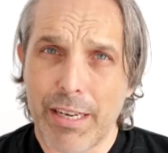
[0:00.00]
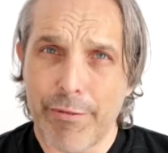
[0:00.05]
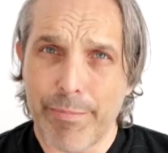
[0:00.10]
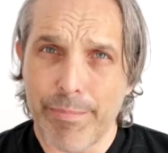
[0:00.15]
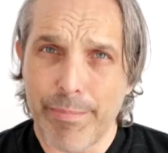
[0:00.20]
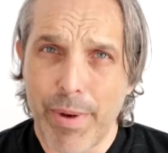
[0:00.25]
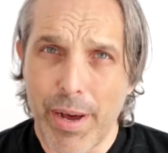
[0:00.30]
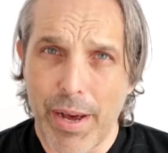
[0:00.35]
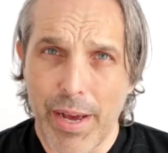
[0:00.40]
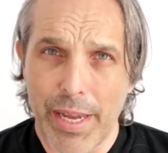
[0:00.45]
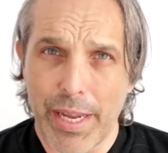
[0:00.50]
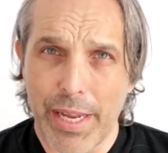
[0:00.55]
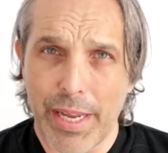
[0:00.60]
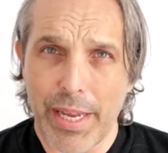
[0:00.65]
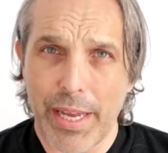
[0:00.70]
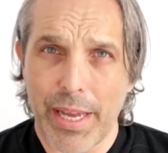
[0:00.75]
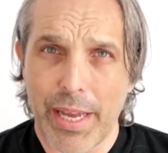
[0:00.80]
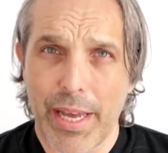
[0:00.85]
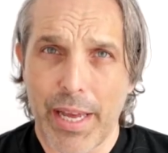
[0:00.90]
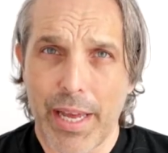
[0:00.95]
of my
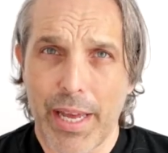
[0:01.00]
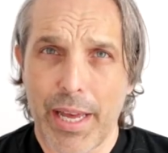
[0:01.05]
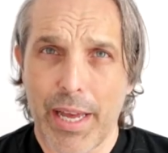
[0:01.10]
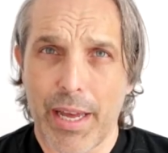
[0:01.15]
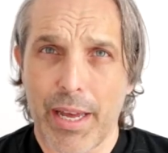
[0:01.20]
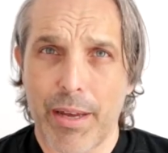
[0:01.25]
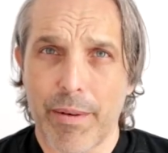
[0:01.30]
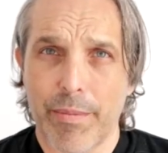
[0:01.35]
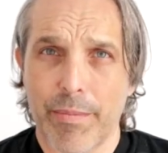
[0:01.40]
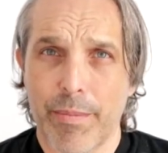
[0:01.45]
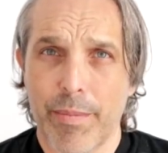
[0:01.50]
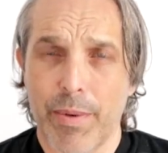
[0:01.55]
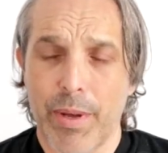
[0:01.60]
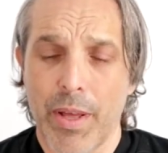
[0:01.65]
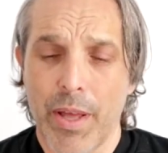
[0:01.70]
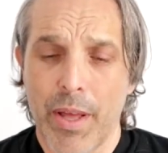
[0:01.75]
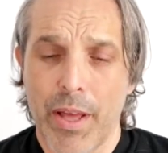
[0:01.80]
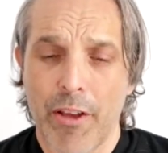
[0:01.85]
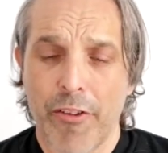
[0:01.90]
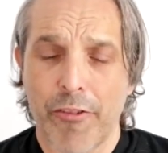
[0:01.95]

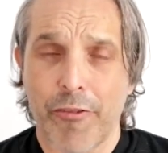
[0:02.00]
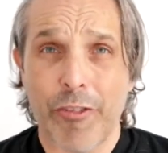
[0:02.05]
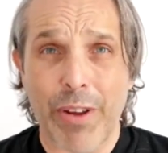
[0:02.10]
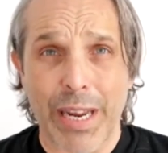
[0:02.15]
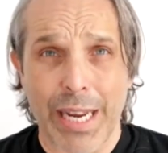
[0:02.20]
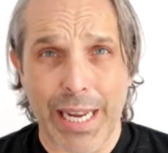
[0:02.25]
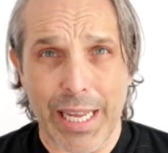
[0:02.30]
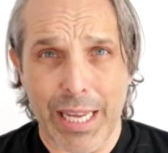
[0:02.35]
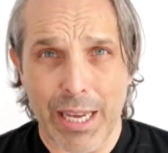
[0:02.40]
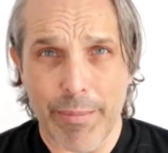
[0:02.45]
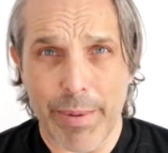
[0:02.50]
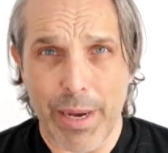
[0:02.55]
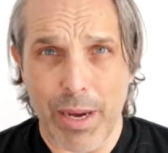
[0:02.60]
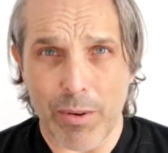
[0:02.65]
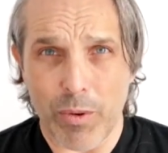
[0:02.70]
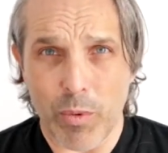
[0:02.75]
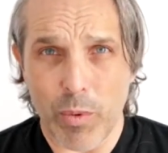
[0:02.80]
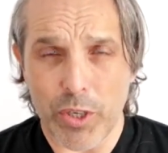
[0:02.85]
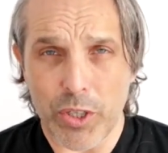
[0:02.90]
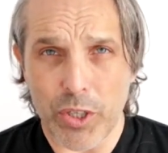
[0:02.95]
feeling
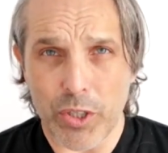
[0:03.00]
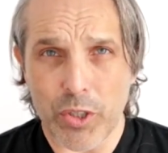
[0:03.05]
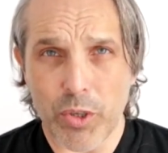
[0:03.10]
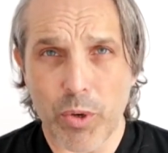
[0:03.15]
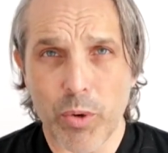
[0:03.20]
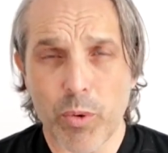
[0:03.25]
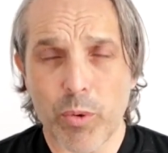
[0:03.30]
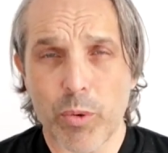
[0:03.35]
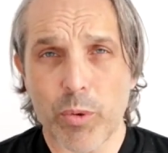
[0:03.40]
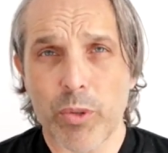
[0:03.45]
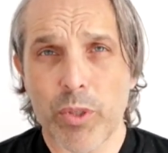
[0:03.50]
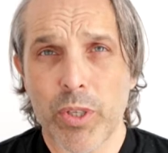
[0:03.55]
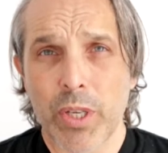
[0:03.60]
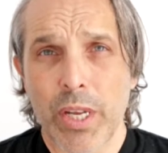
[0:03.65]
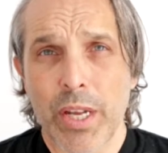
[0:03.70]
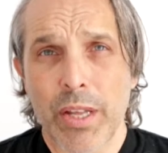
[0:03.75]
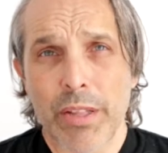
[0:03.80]
about gua sha tools.